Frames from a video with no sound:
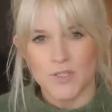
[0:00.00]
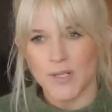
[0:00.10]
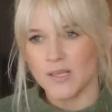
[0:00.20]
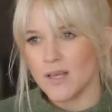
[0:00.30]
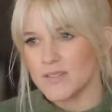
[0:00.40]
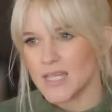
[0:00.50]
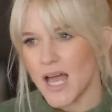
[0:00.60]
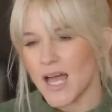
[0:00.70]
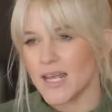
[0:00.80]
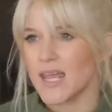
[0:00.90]
So he loves
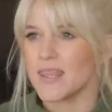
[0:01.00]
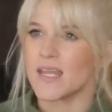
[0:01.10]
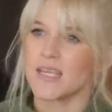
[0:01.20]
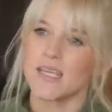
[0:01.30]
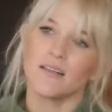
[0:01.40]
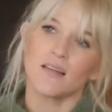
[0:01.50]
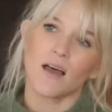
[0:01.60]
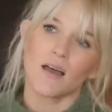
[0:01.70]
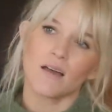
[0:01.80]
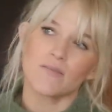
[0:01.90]
that. And then he
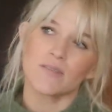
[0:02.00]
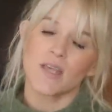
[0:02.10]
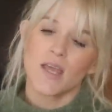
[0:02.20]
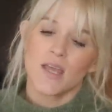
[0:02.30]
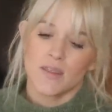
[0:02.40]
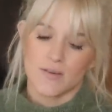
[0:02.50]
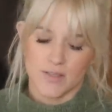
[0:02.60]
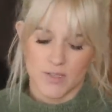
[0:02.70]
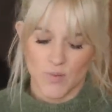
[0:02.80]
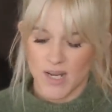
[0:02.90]
loves, there's
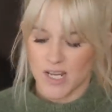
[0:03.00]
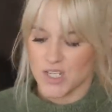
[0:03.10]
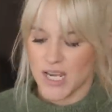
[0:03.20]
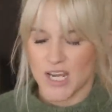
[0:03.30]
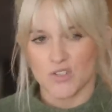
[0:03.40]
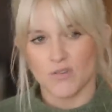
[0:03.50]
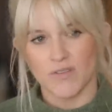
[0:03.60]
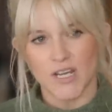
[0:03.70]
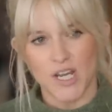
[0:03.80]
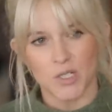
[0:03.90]
this one educational
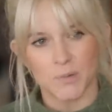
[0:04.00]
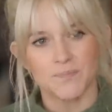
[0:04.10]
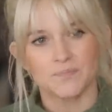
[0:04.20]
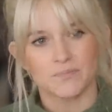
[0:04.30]
video